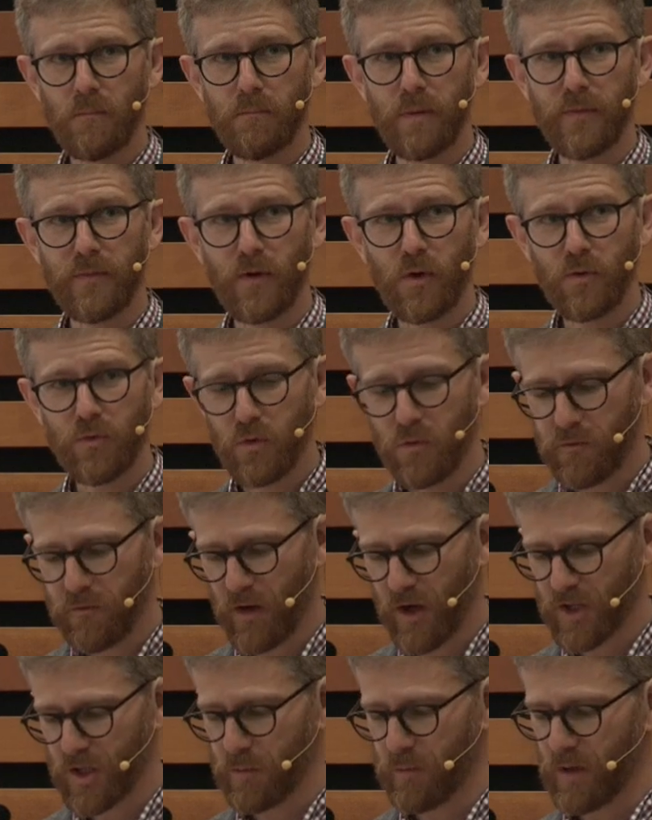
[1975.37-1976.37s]
But those who
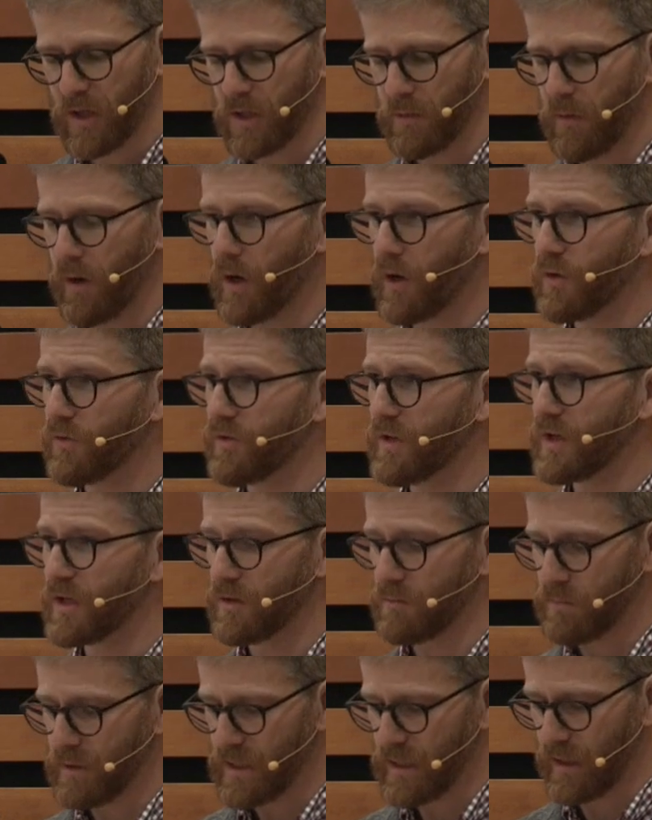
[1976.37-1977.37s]
fought to bring democracy
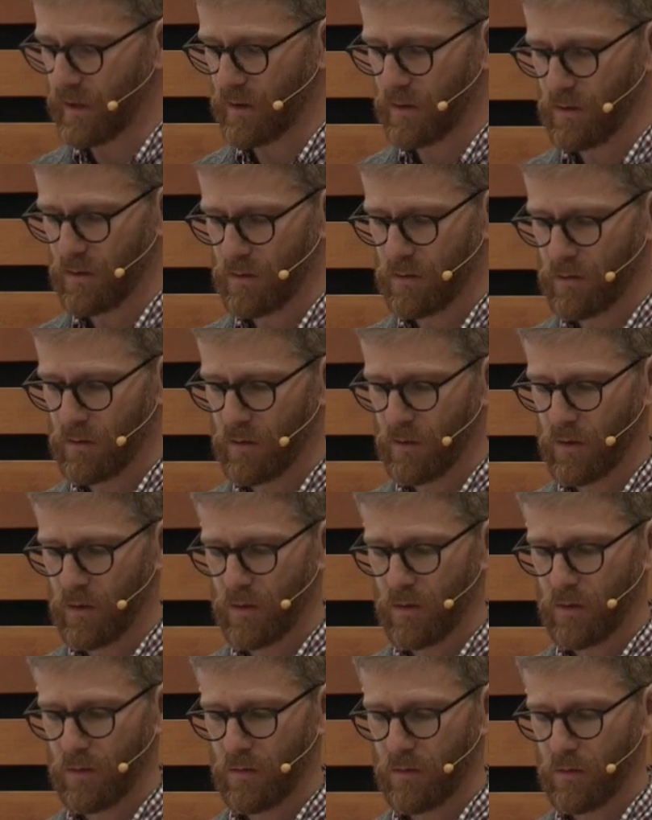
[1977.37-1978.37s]
into being,
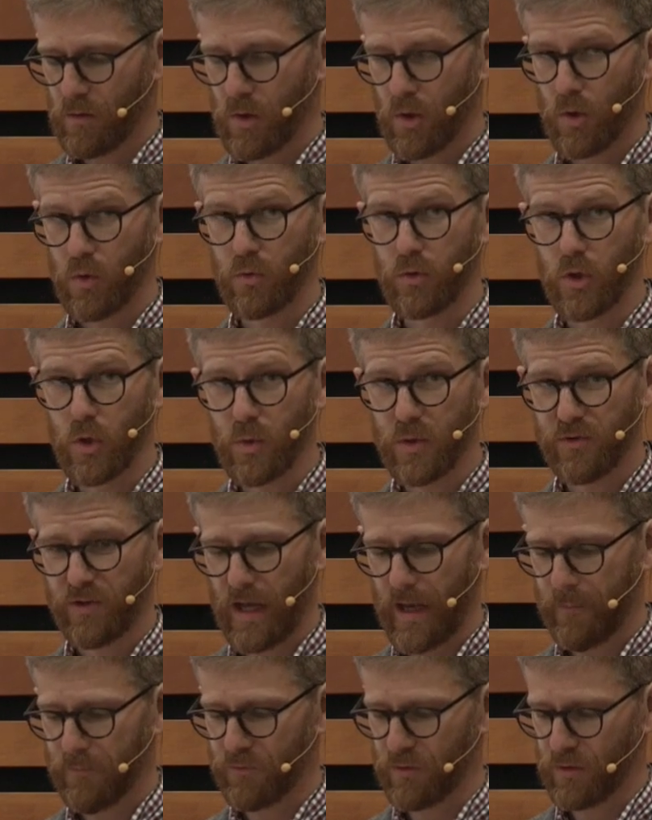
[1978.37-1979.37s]
who knew its
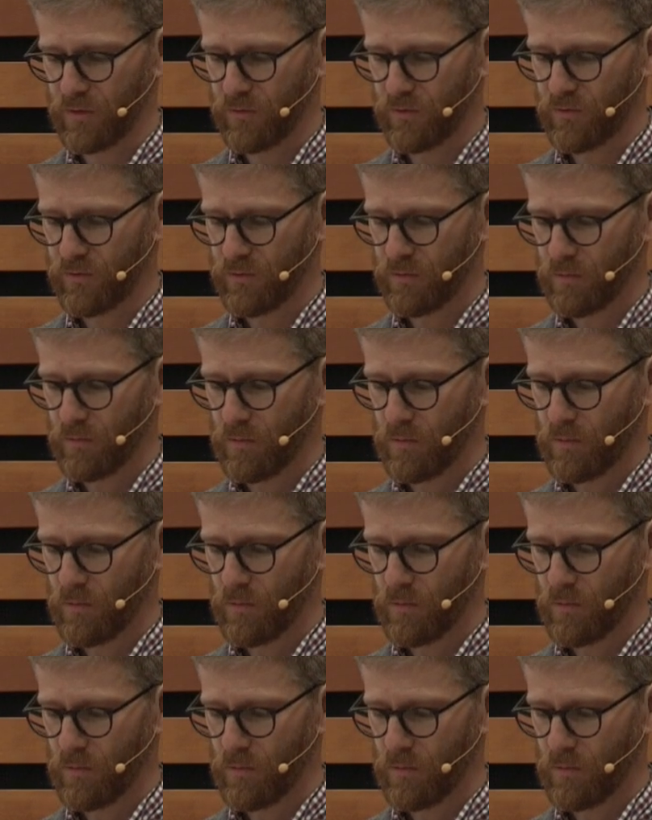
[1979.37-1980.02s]
absence,